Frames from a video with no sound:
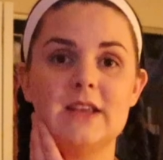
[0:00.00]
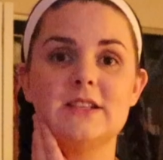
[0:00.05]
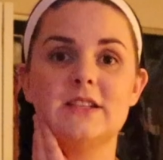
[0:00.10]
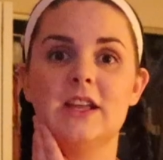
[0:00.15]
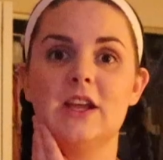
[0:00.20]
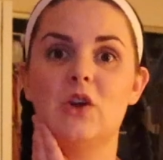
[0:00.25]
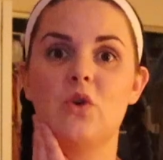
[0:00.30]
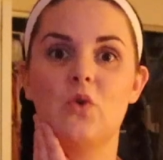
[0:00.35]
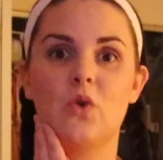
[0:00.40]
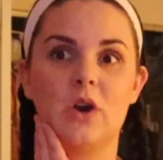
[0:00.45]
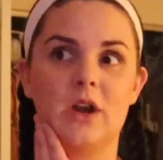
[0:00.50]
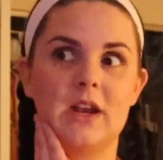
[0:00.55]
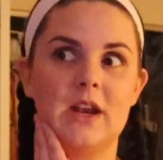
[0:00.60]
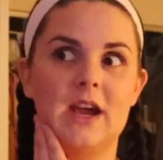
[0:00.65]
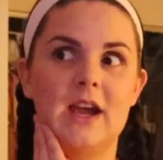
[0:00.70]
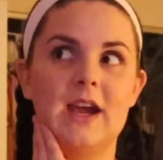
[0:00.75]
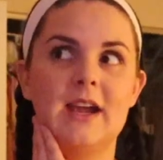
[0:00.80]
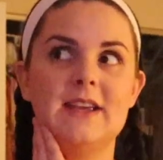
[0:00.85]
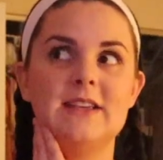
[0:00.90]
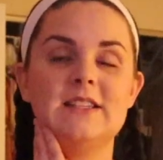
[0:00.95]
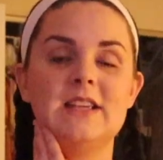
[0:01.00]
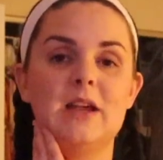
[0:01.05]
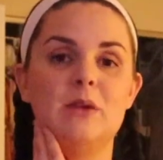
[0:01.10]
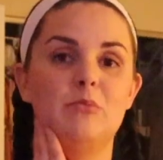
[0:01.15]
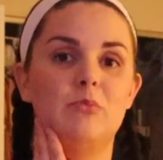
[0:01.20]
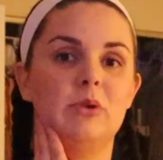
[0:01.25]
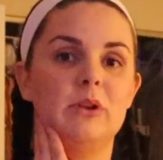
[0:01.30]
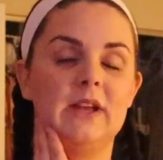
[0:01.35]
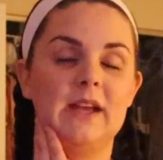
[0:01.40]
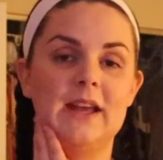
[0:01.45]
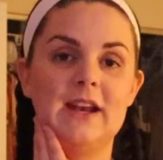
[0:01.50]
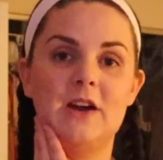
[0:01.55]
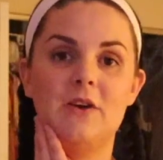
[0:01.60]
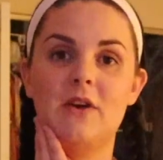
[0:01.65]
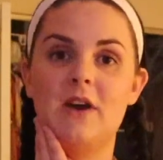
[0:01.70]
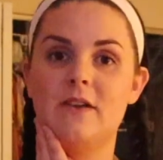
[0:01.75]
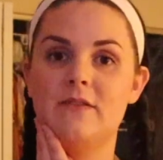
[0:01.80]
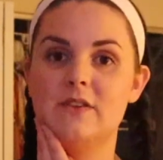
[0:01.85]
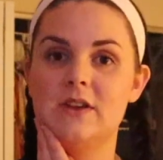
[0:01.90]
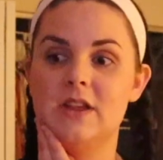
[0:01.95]
to like organize and plan
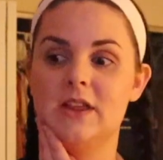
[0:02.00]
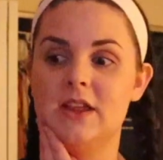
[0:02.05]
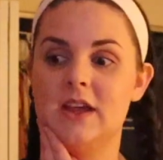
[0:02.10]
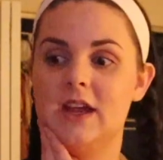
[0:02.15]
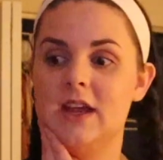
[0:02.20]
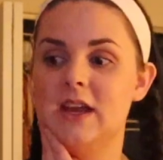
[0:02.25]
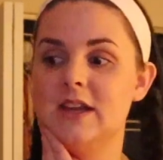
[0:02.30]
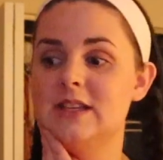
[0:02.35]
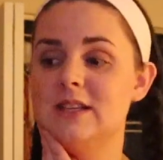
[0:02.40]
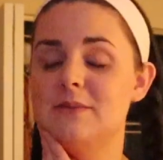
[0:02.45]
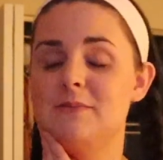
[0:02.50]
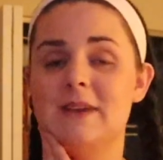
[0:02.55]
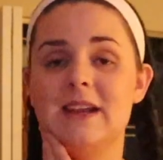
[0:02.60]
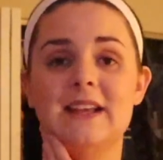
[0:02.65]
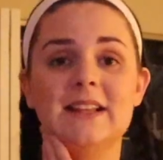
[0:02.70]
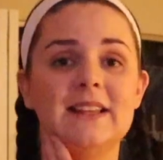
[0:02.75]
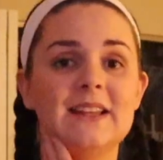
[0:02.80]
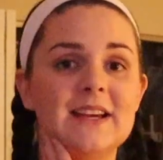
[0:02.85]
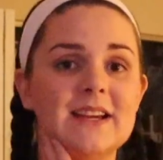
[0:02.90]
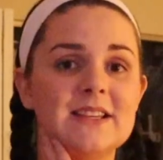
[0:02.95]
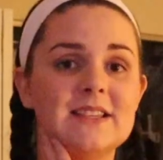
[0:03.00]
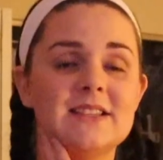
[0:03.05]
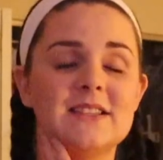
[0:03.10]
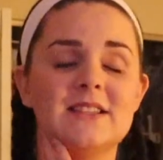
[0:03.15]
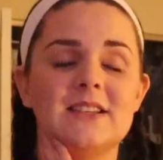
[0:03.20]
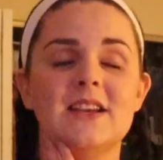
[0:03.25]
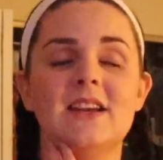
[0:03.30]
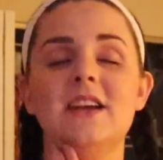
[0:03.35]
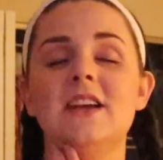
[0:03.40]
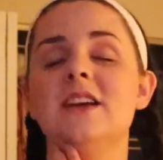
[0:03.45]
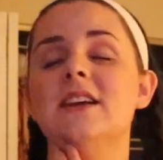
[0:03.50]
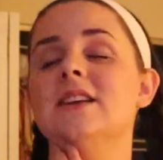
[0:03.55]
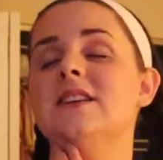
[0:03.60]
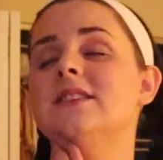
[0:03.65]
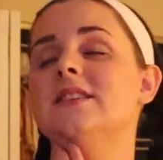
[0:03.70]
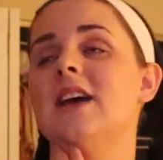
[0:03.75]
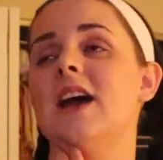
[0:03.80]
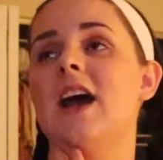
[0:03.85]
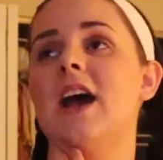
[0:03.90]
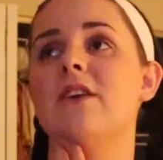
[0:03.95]
out everything, to make lists,
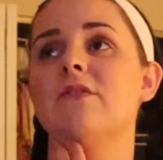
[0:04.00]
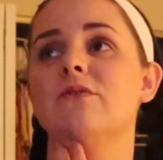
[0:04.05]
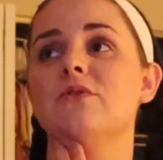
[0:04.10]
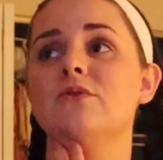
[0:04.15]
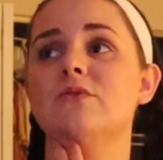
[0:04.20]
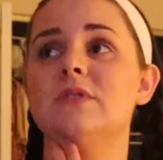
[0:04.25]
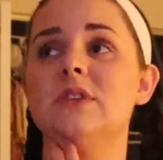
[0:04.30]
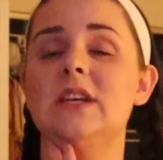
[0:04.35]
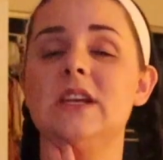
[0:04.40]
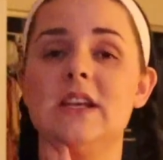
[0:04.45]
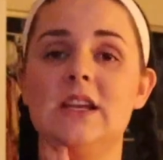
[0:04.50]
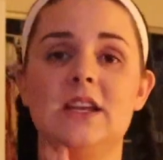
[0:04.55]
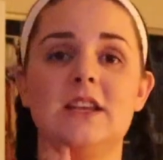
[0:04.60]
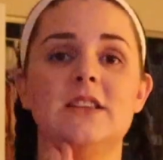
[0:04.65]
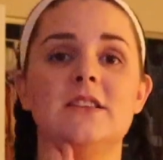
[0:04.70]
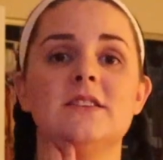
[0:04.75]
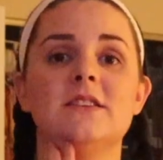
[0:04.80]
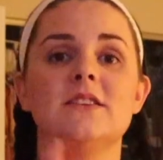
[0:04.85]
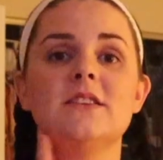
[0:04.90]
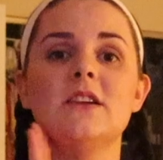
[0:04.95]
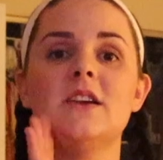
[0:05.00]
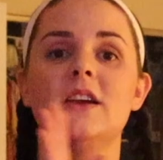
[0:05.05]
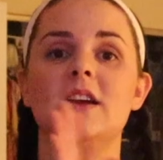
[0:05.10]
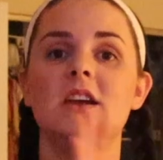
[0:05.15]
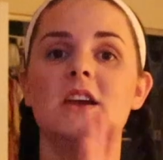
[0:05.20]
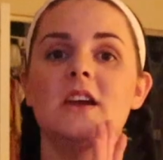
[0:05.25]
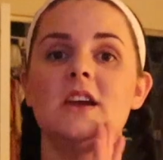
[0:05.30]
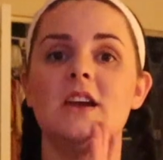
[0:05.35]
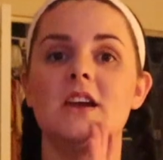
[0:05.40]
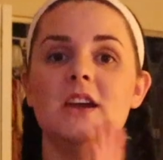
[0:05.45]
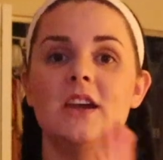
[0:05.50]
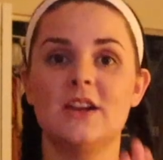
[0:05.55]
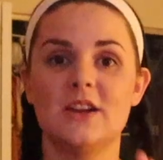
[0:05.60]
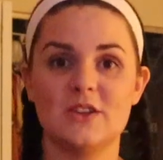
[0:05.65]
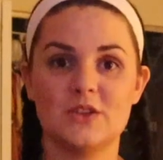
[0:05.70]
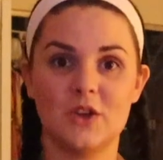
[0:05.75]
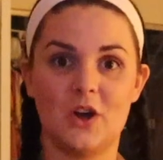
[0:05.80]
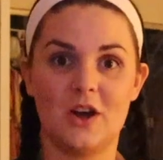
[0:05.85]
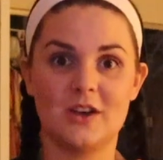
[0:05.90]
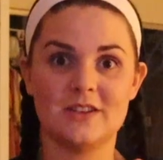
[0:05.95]
to have routines. It
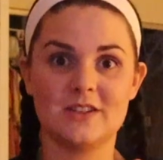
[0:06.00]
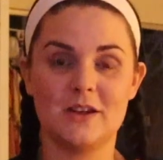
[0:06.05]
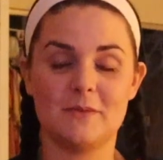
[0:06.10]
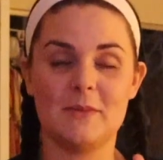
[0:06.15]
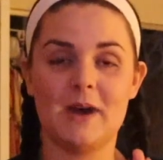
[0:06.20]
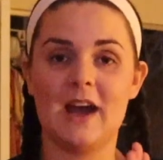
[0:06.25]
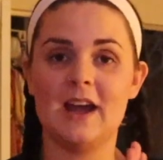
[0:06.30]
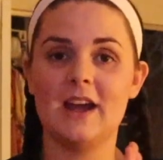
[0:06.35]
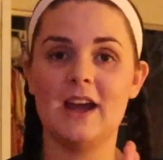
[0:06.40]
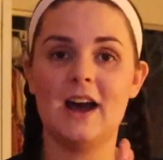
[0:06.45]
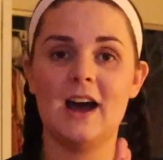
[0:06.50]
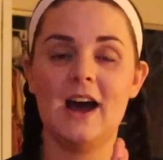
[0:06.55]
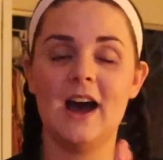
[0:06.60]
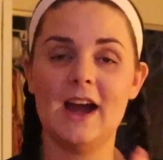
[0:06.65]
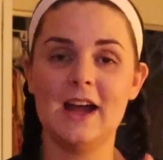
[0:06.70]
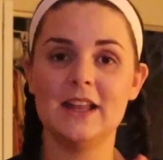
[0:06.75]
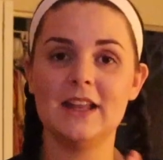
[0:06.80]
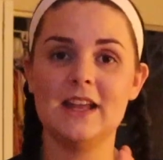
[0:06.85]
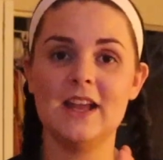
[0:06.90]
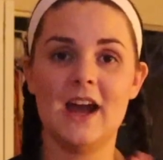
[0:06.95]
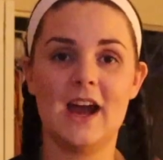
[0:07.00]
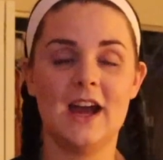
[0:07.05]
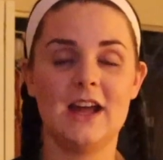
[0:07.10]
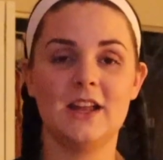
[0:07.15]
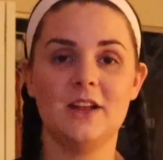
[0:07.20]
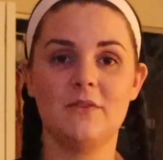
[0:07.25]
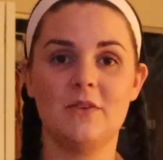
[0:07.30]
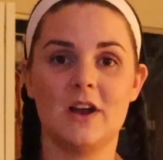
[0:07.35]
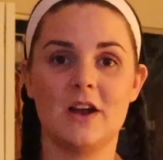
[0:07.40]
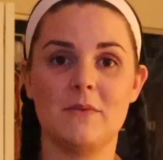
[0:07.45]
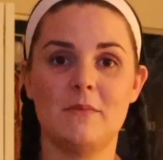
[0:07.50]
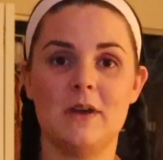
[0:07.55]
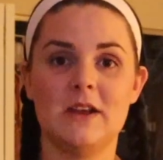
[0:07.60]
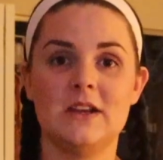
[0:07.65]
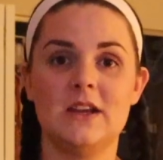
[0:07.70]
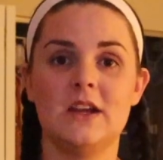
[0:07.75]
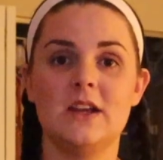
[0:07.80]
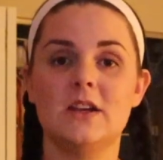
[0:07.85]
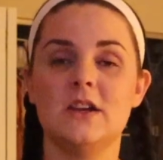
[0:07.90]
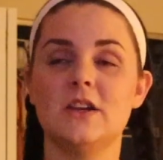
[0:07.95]
is awesome. I highly
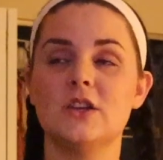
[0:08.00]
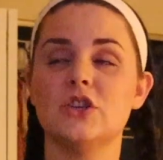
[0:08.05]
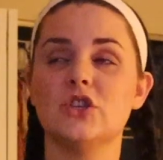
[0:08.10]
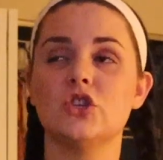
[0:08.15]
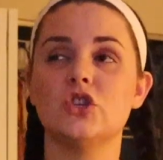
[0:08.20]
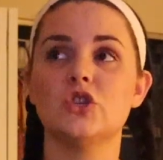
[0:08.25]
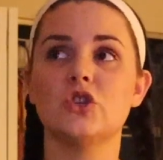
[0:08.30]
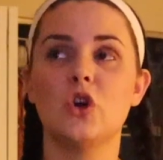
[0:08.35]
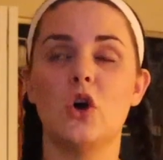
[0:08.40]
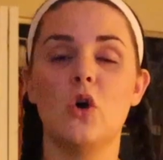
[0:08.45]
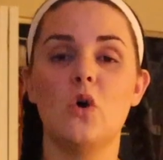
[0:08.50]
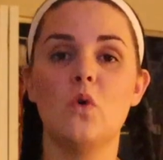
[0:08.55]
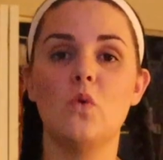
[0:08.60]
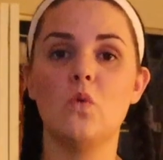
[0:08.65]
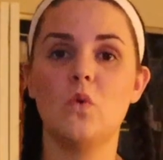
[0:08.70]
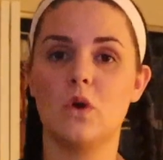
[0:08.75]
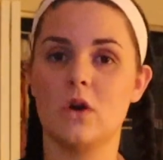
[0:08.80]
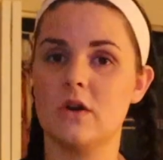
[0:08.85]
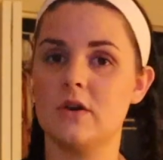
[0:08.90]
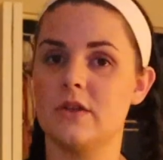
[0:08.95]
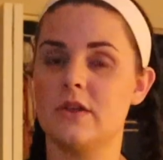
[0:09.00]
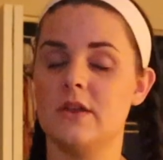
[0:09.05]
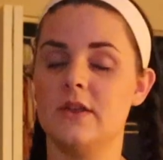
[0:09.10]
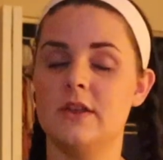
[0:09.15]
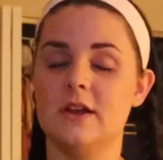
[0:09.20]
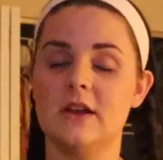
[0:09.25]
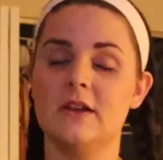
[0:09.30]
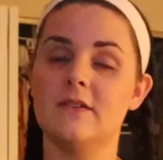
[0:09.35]
recommend it, and it is so worth the